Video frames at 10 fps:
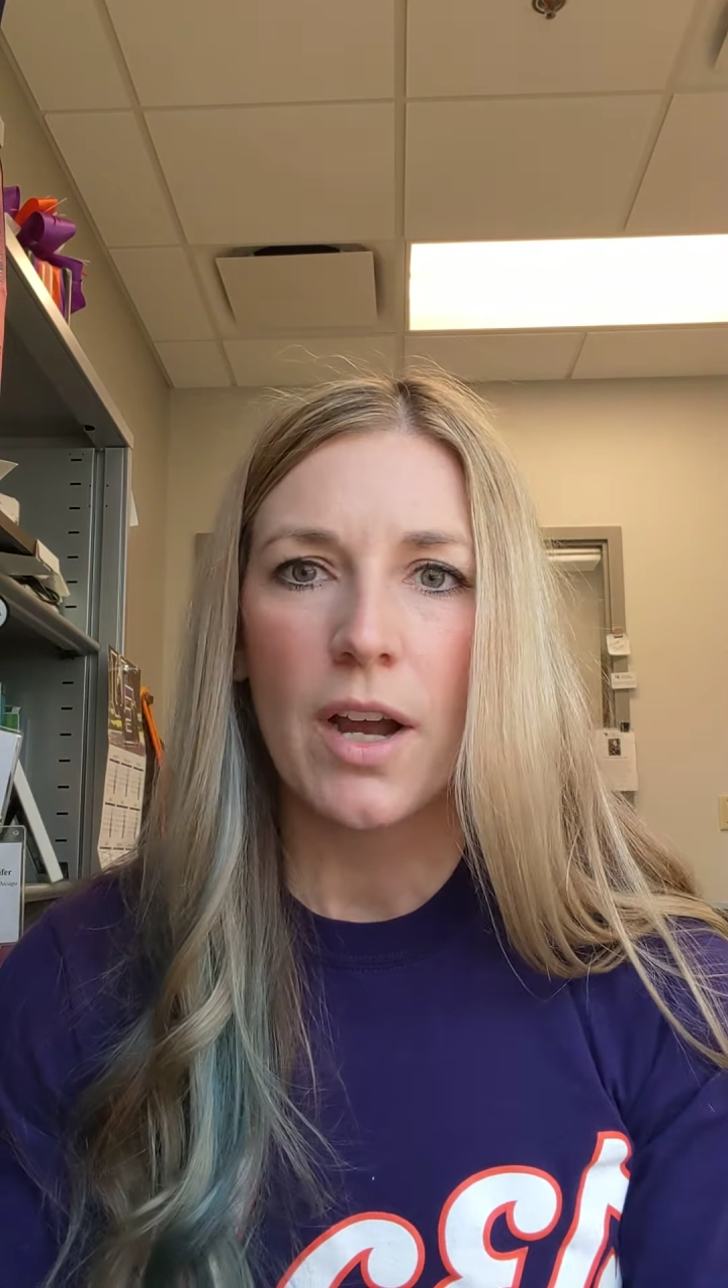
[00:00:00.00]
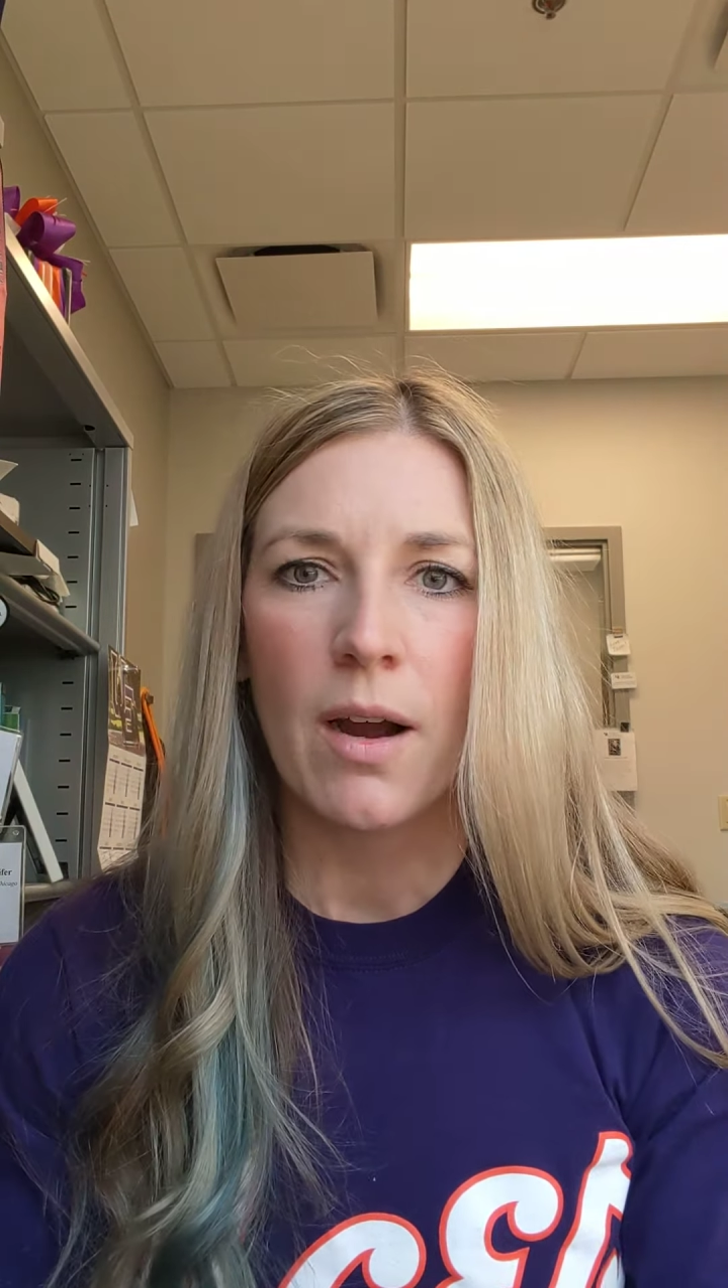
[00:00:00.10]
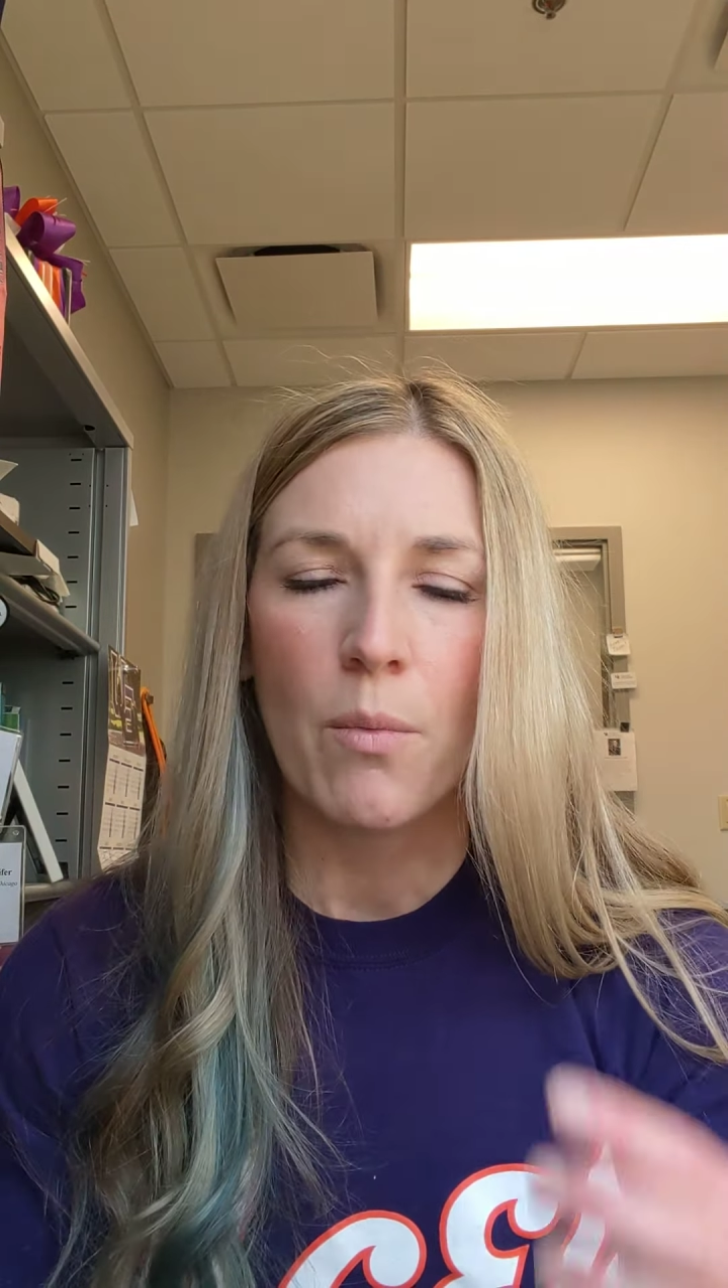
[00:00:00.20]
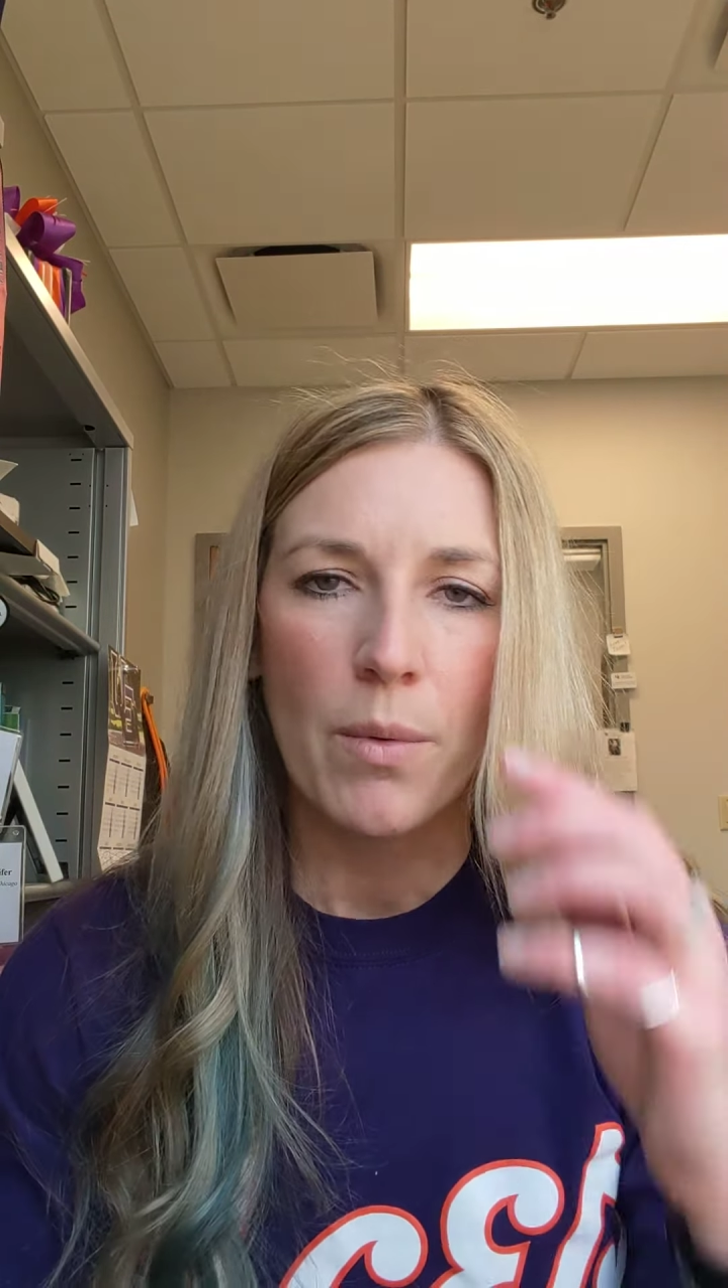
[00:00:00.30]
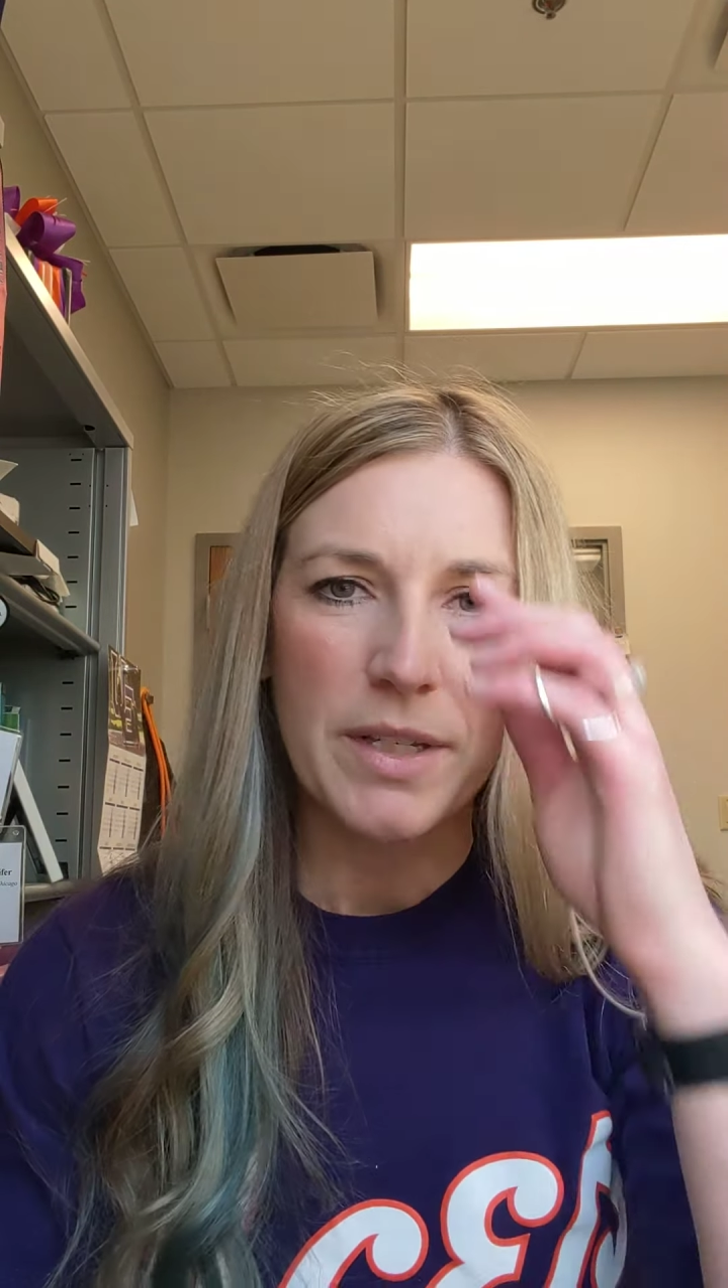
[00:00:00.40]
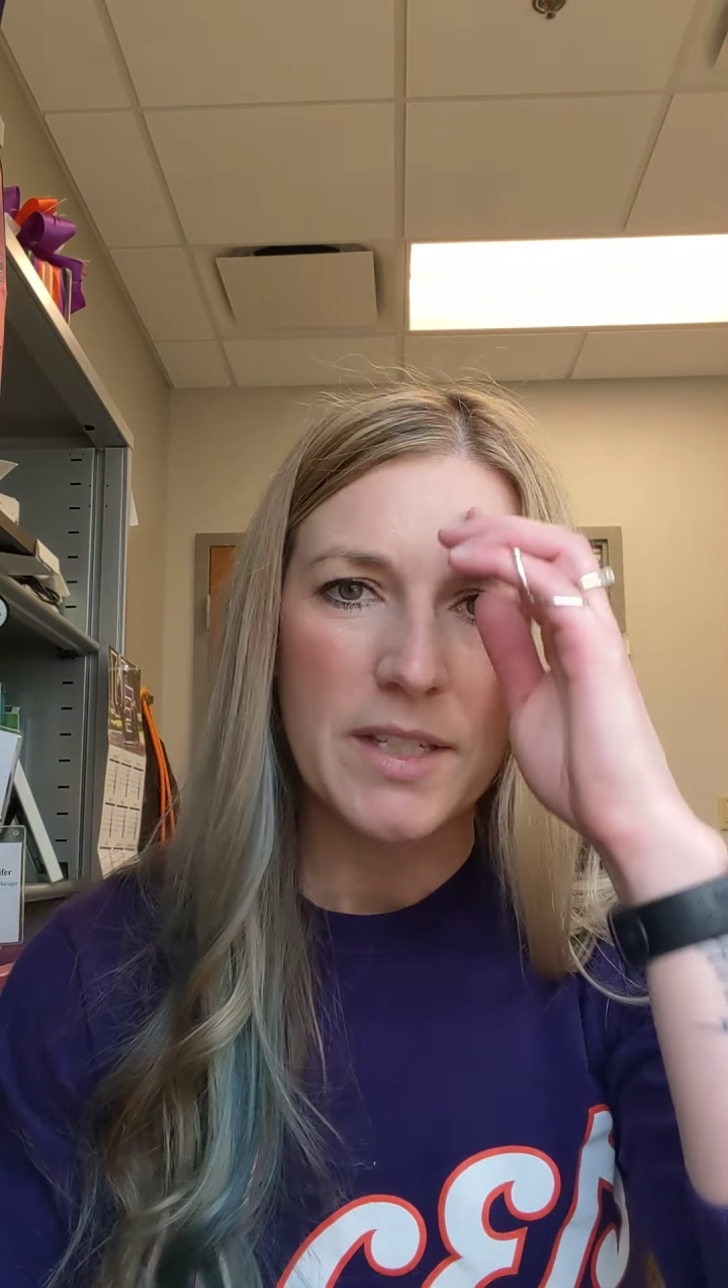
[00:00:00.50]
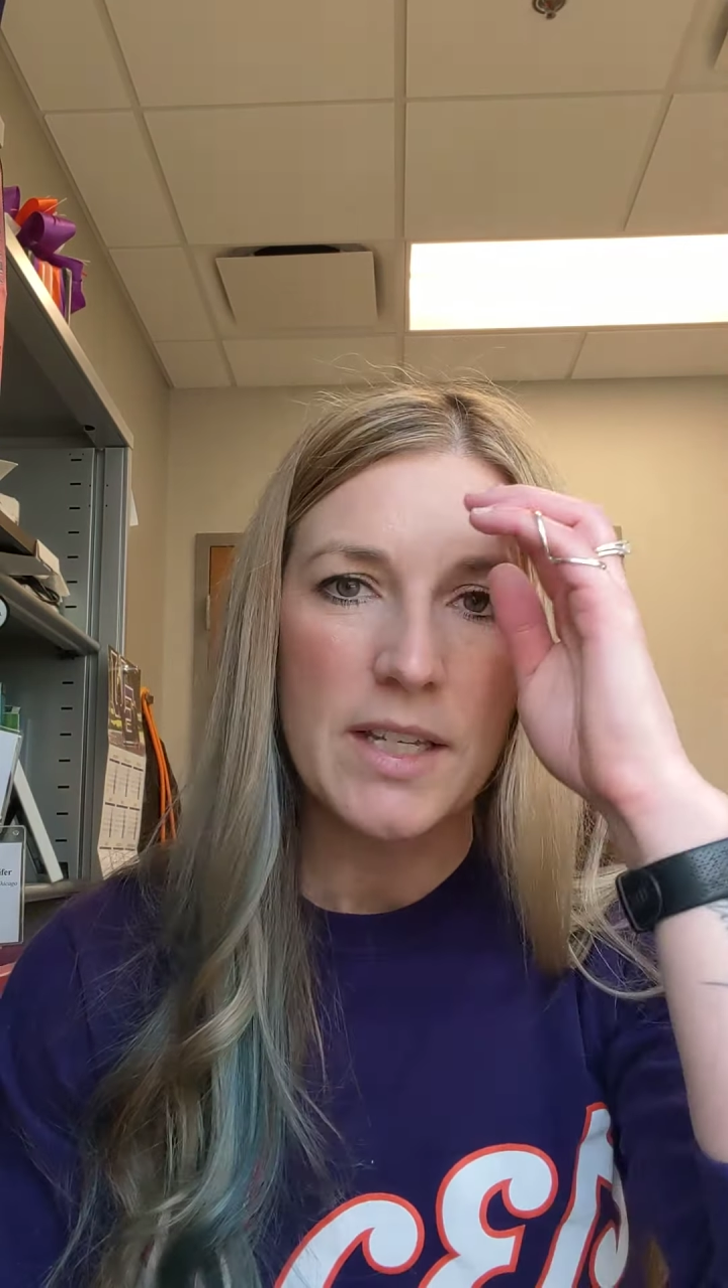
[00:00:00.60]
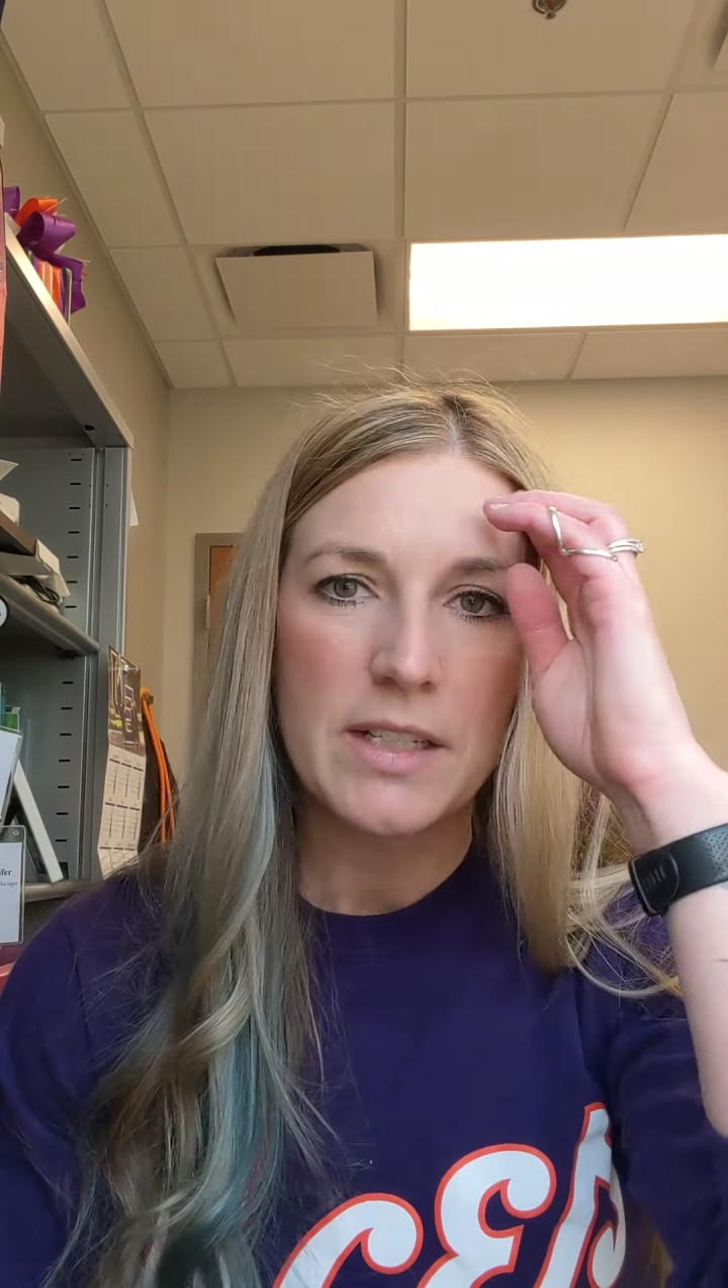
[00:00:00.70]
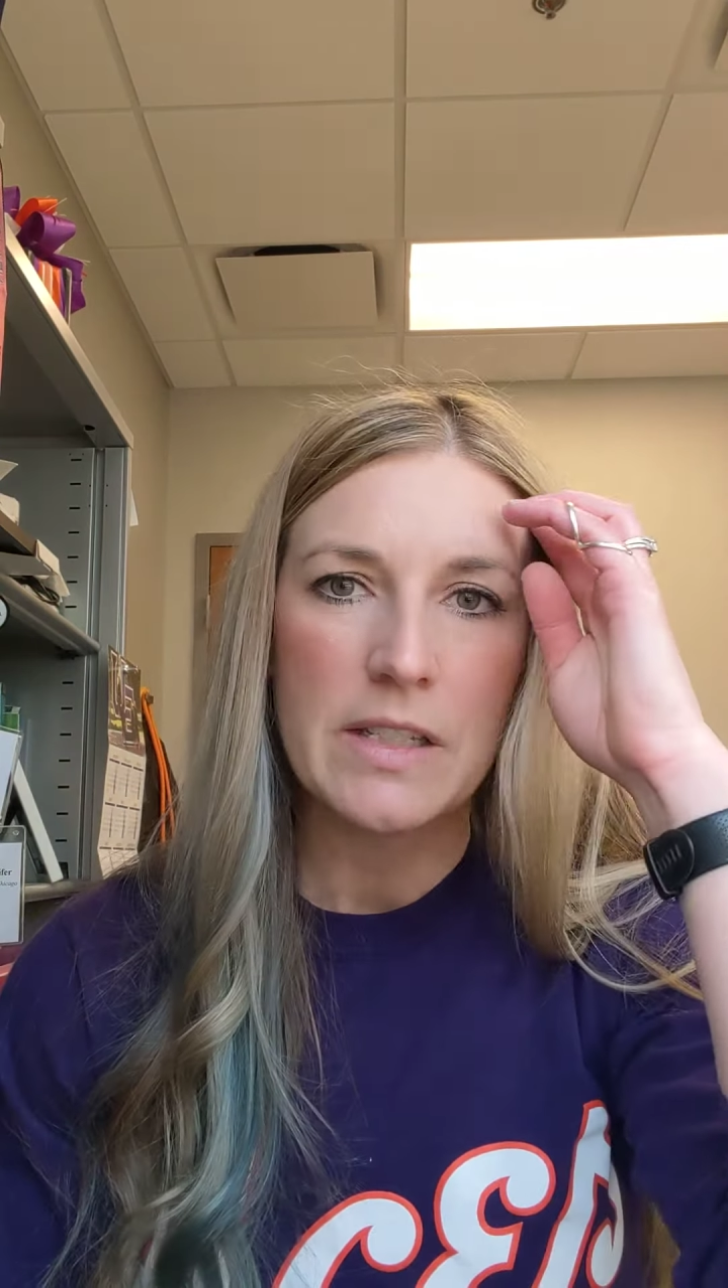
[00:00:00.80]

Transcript: what we see